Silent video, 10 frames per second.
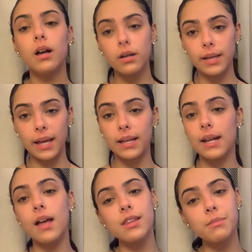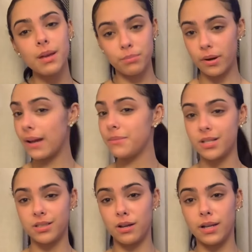Okay, now that my
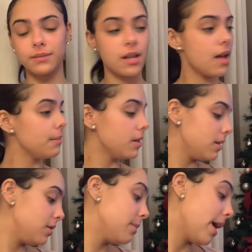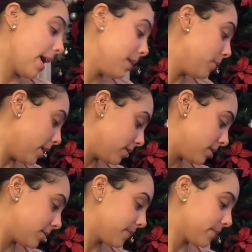primer is on, I'm going to do my
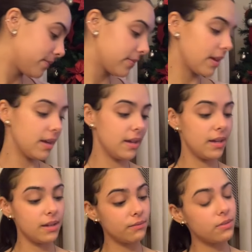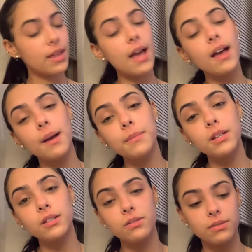eyebrows. And for that, I'm
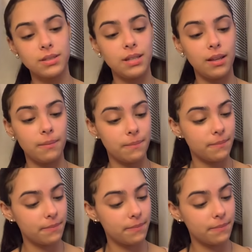going to use the